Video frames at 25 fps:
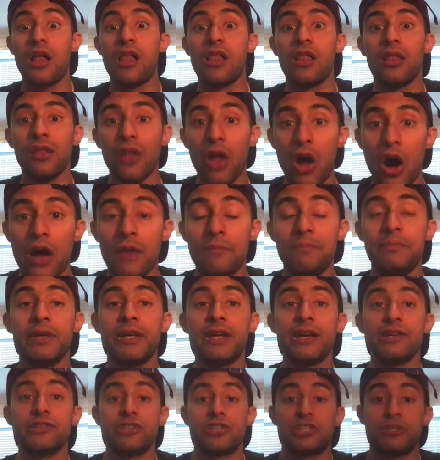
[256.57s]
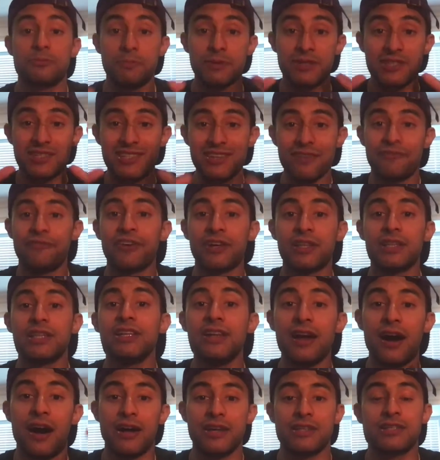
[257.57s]
a lot because it's
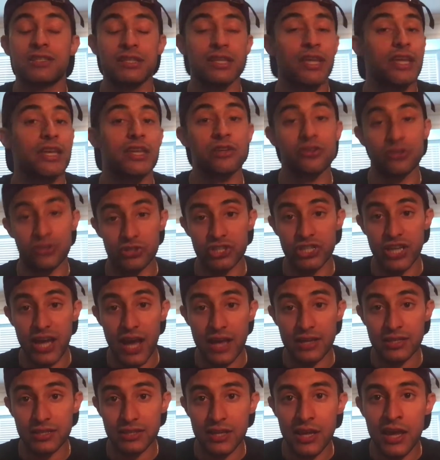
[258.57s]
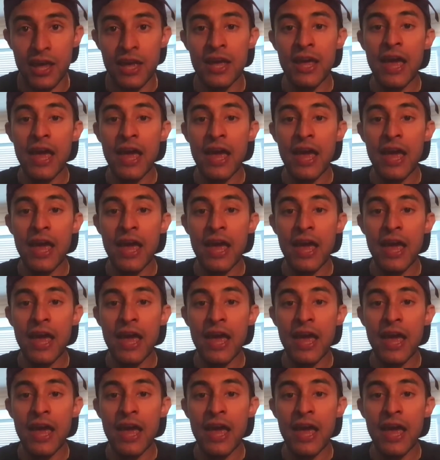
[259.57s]
specifically isolating your chest.